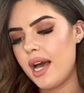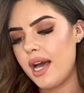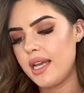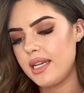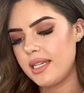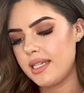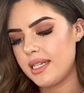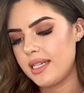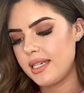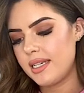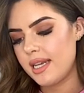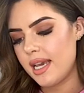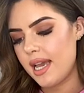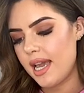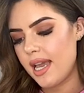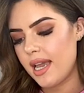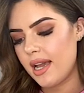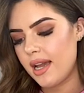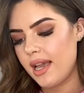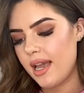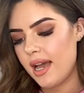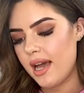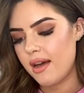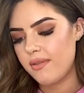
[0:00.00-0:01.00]
today
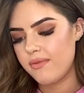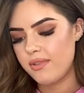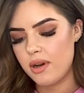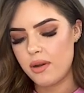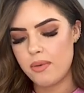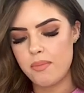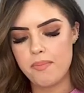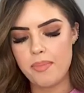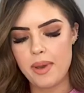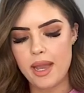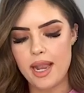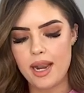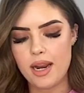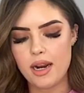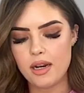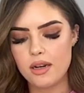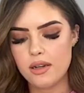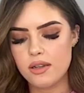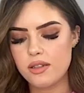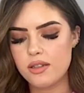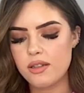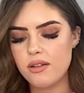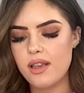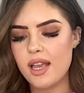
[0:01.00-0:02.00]
I have on Bare.
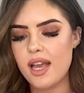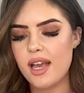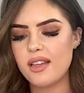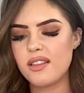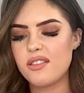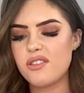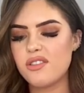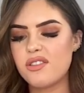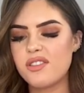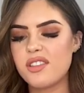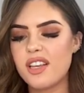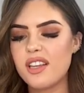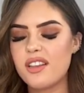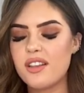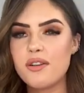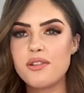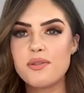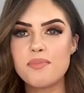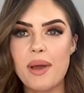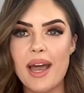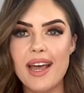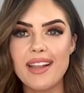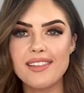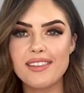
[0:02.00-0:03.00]
So yeah, it's just like those
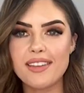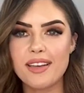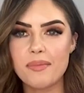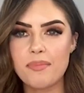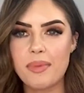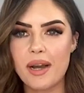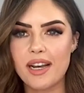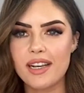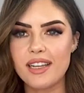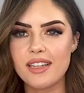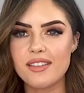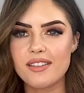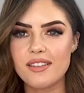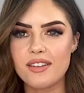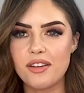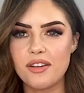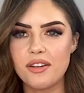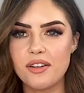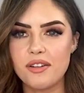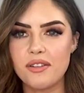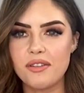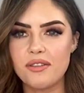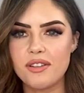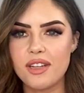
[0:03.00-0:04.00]
pens like back in
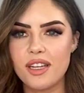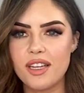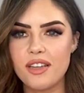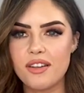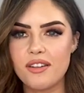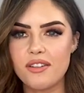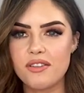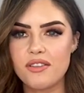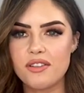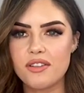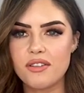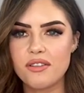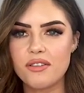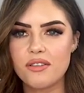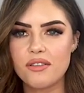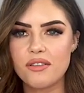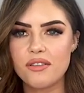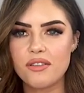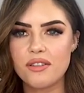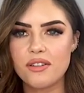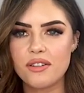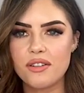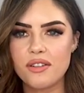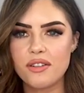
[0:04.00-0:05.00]
school that you could
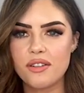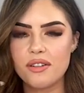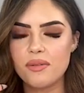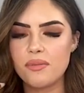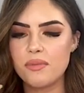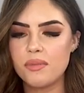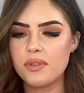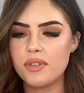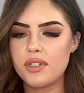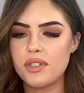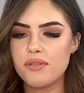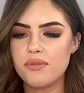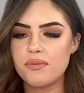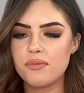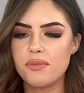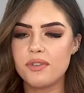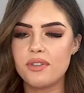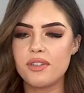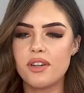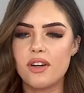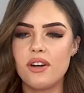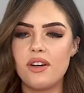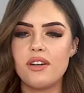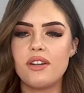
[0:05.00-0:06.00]
different
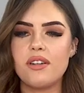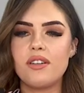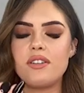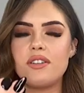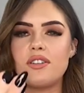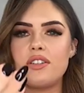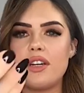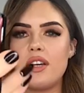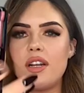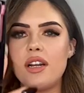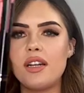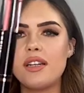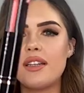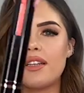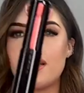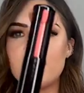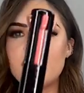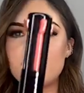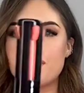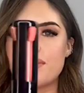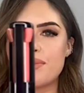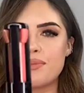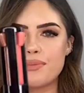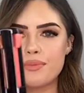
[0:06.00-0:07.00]
ones on, shade like
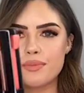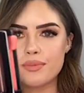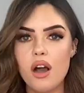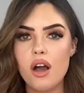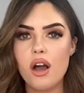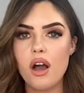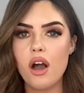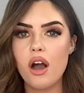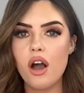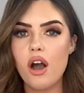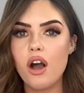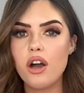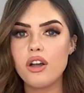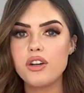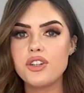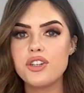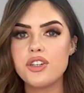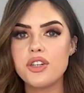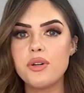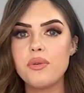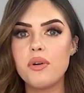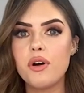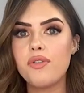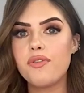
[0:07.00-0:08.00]
that.
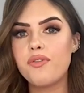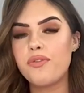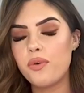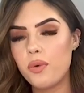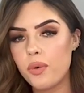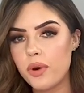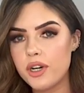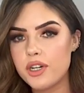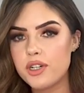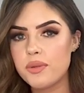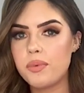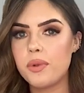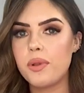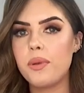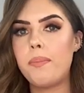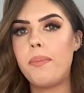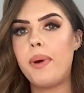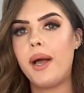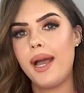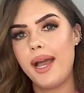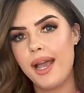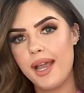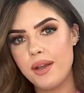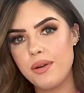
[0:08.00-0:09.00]
Onto affordable
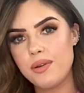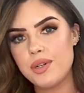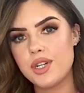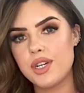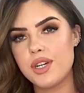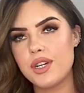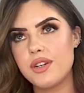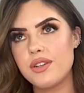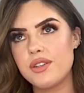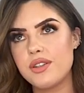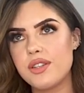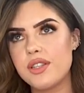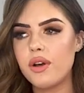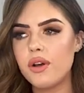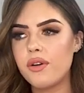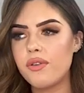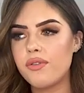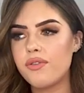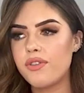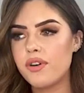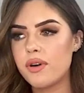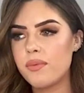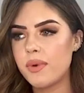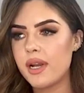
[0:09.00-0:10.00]
powders.
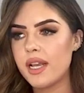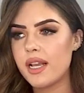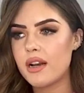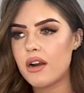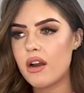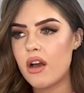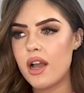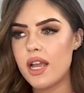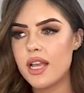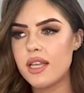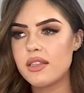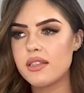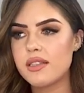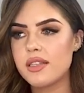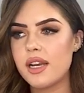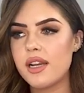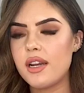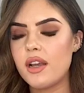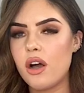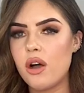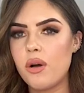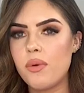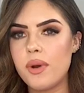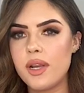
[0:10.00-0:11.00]
For my clients, I'd
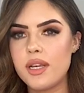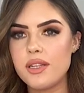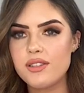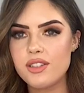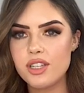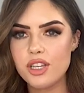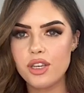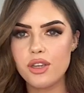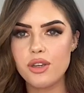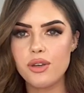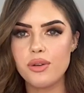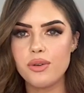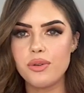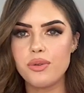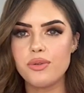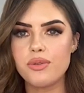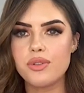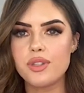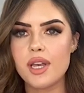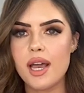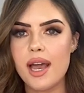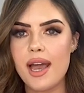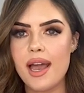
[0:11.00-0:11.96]
always use